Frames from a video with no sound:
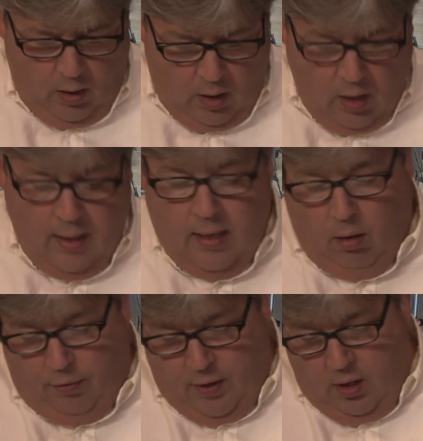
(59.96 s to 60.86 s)

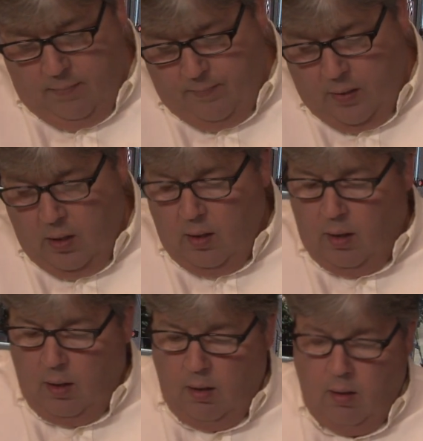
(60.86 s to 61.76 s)
unhealthy
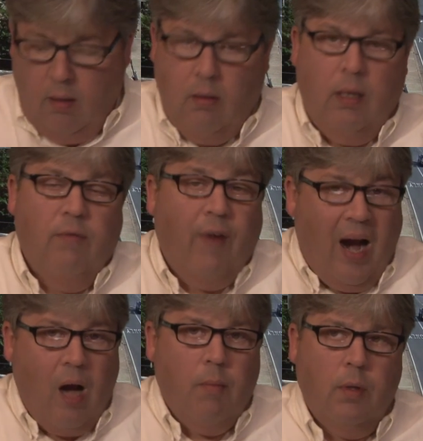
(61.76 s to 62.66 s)
uh,
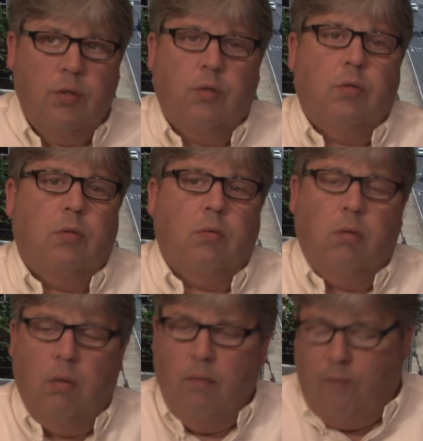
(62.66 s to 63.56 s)
environments
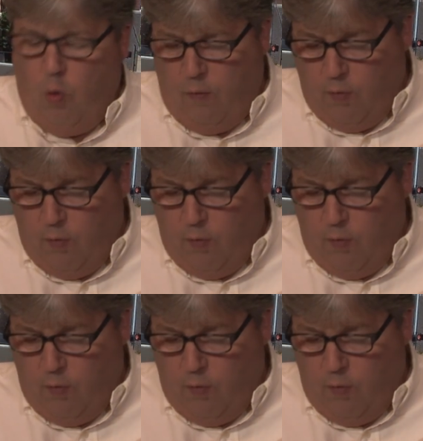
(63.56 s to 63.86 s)
for a